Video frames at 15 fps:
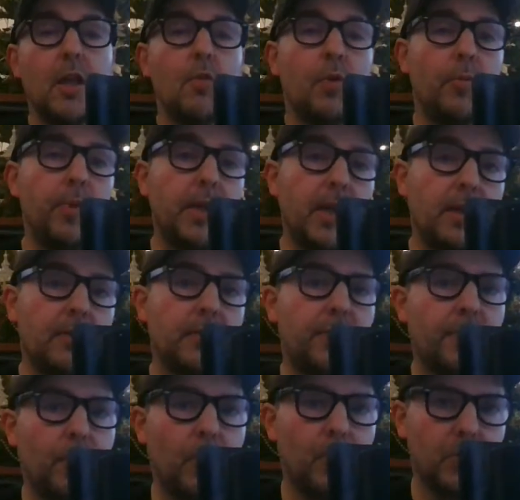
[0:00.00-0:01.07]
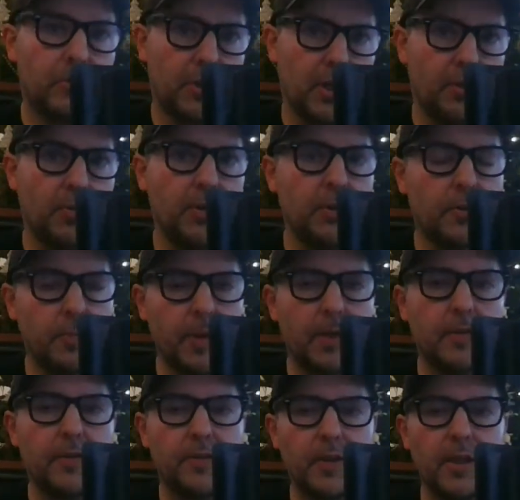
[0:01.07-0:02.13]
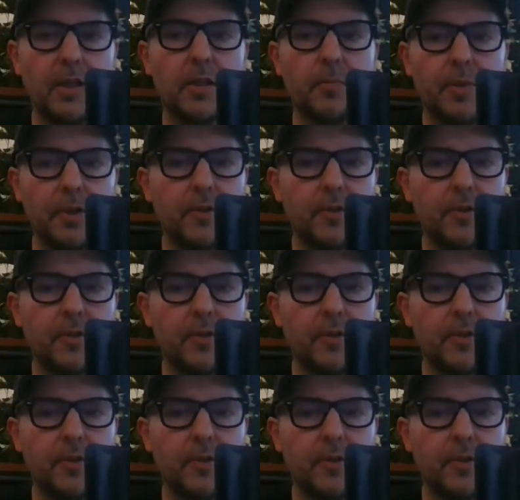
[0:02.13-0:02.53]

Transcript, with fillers: When we get to 40, I would expect to see a little bit